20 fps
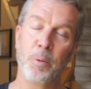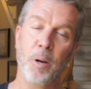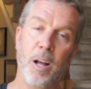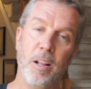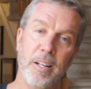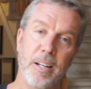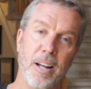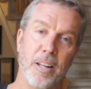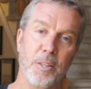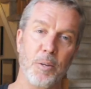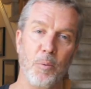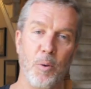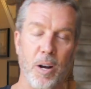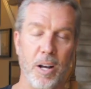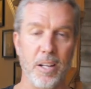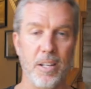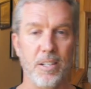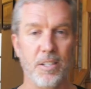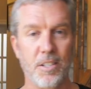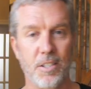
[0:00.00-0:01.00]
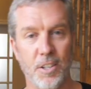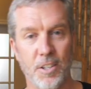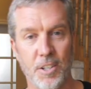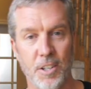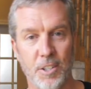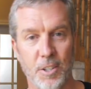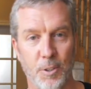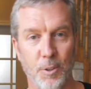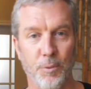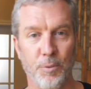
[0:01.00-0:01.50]
Probably not the one to
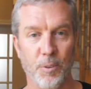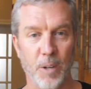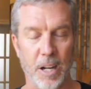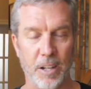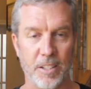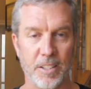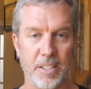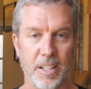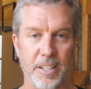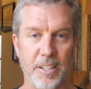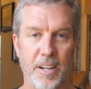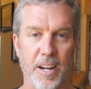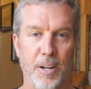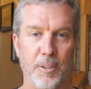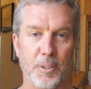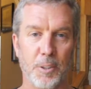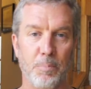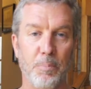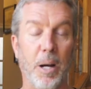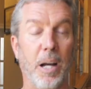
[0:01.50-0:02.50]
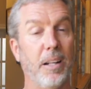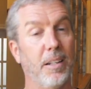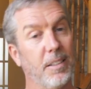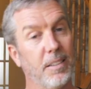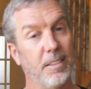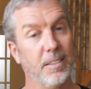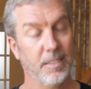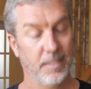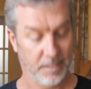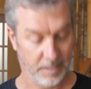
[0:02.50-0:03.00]
just goof around inside your house, but
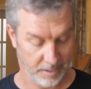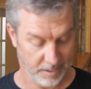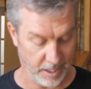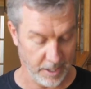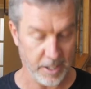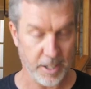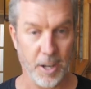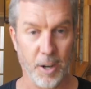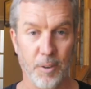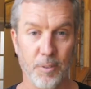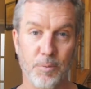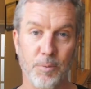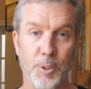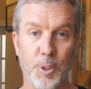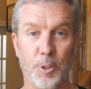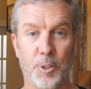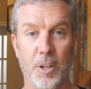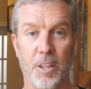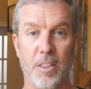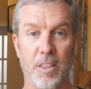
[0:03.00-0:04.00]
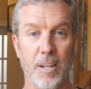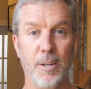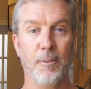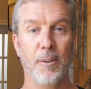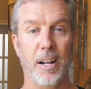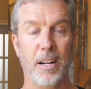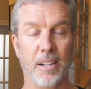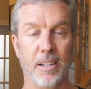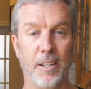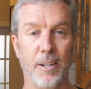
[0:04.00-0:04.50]
there you go. You could
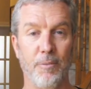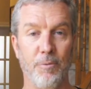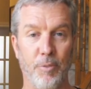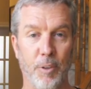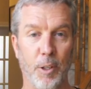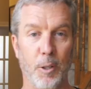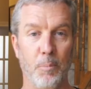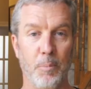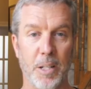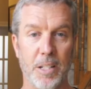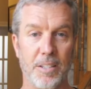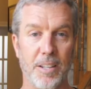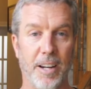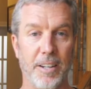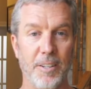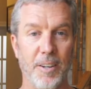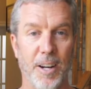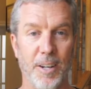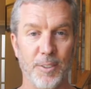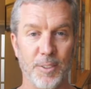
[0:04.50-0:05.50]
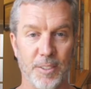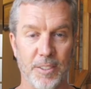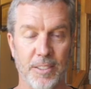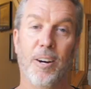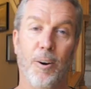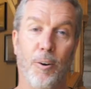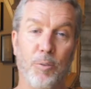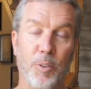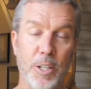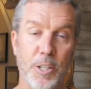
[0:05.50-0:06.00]
theoretically film inside your house.
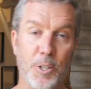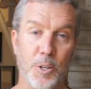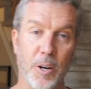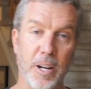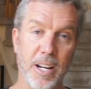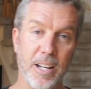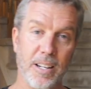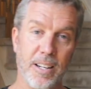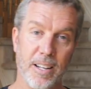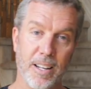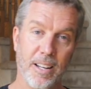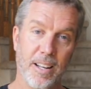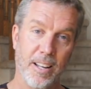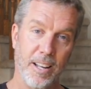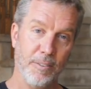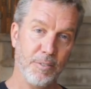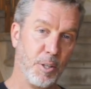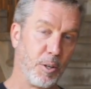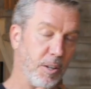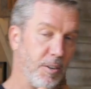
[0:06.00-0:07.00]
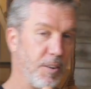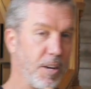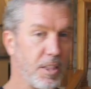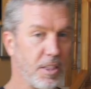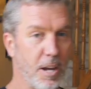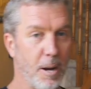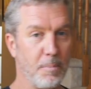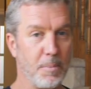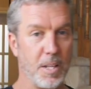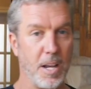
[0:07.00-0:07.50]
Hopefully you enjoyed it. If so, give it a
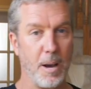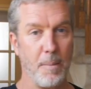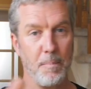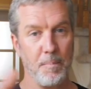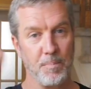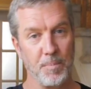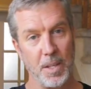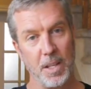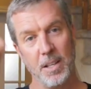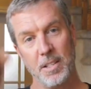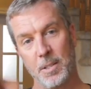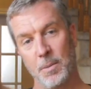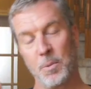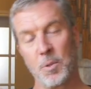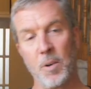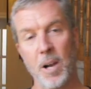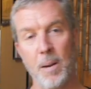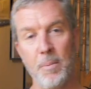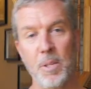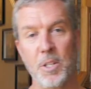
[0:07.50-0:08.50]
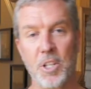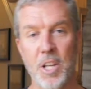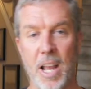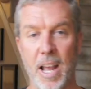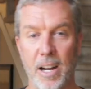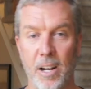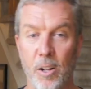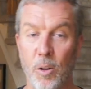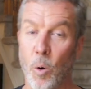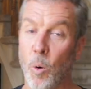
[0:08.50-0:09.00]
thumbs up. Subscribe to the
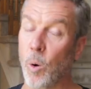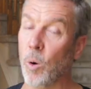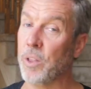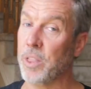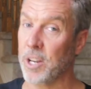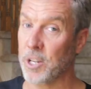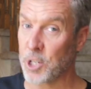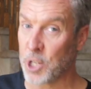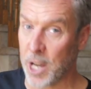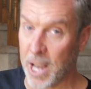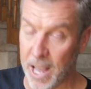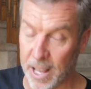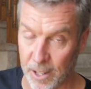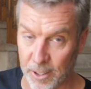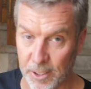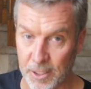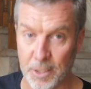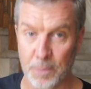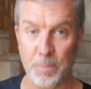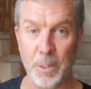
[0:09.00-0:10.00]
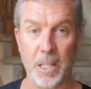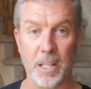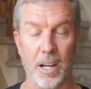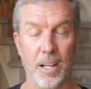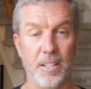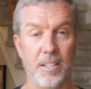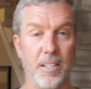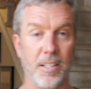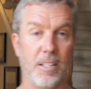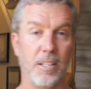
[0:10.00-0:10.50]
channel or the channels,
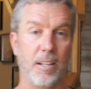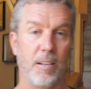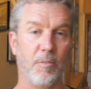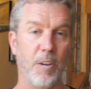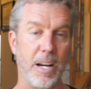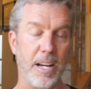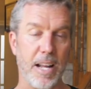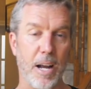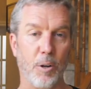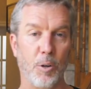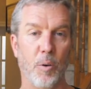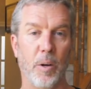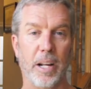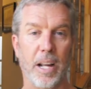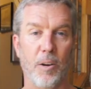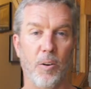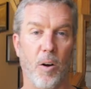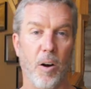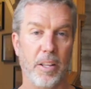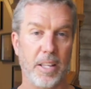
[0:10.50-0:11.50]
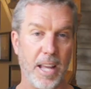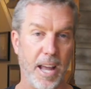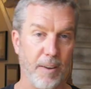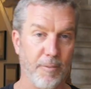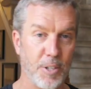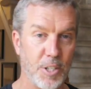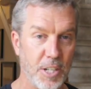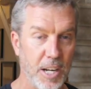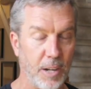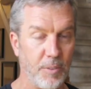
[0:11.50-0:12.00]
because this is right now going out on the
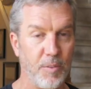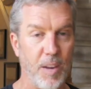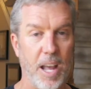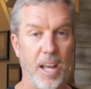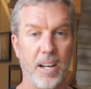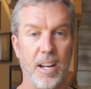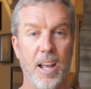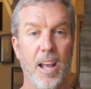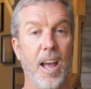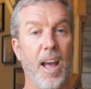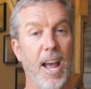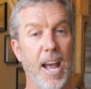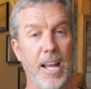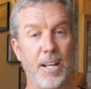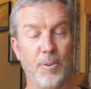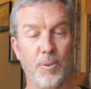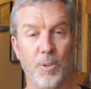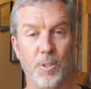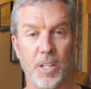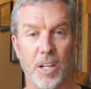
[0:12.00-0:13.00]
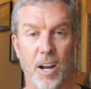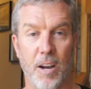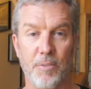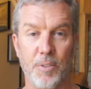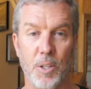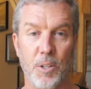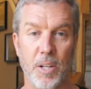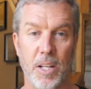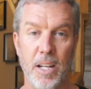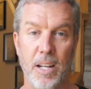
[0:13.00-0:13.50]
Average Tech Fan and Cruising
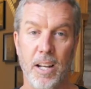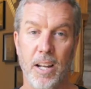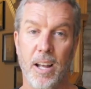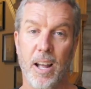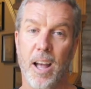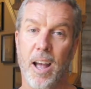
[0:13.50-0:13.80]
Off Duty.